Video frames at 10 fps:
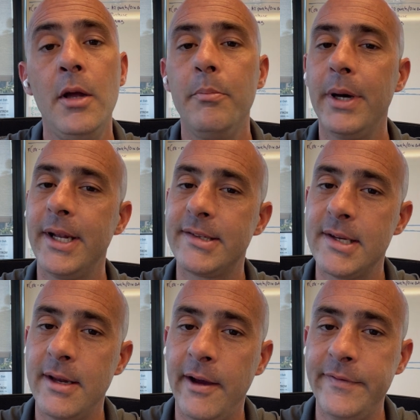but it's
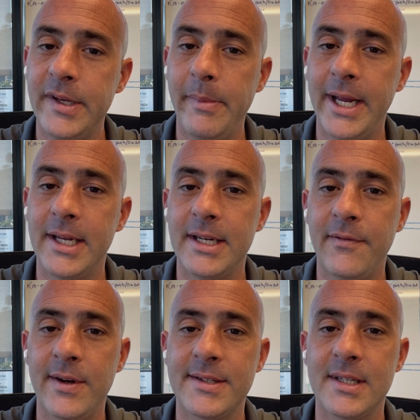enough to make a
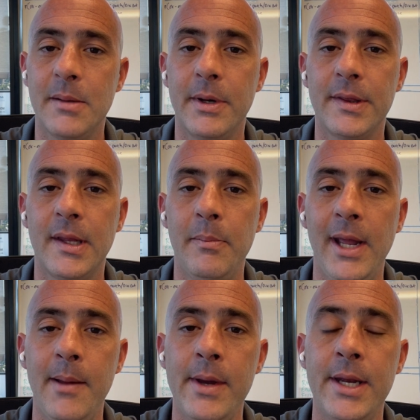difference in the monthly
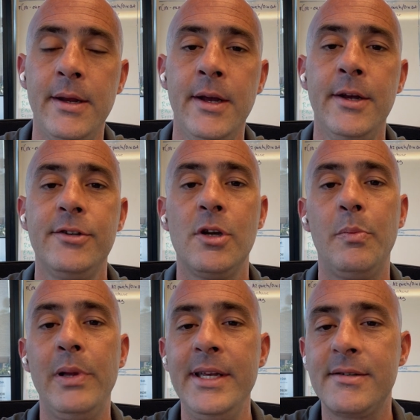payment. So
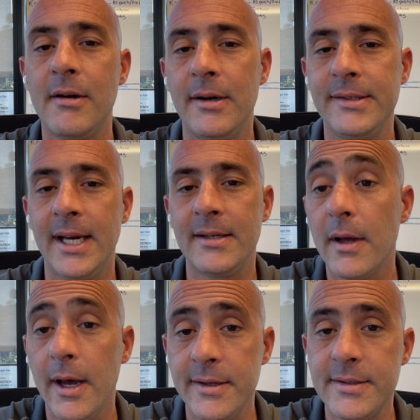please contact
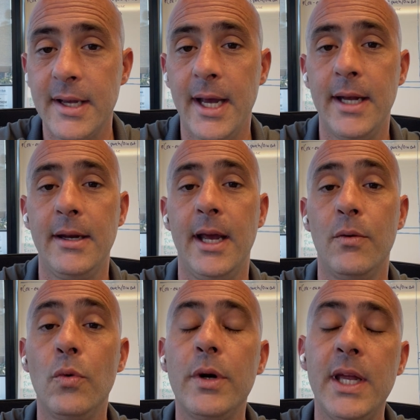us
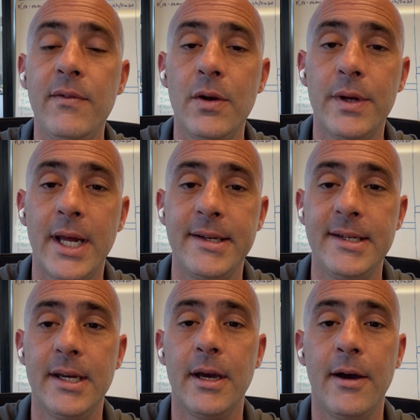and we'll give you an
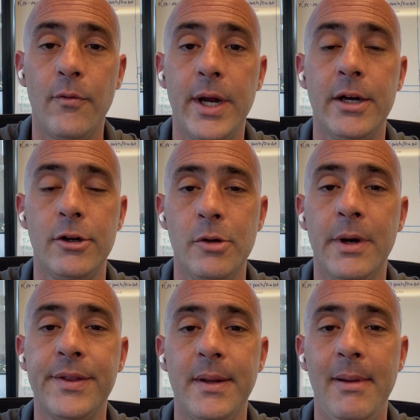idea of what your new
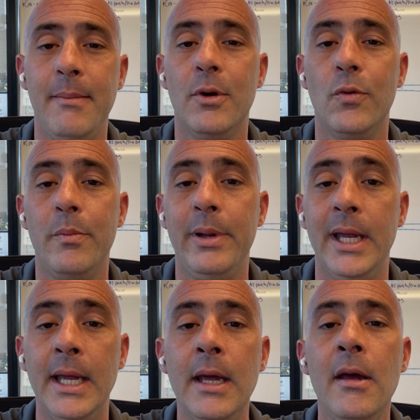monthly payment will
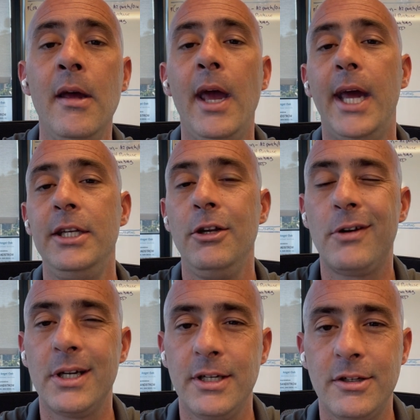be, and you
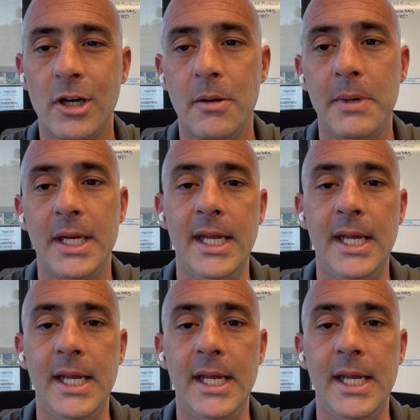can determine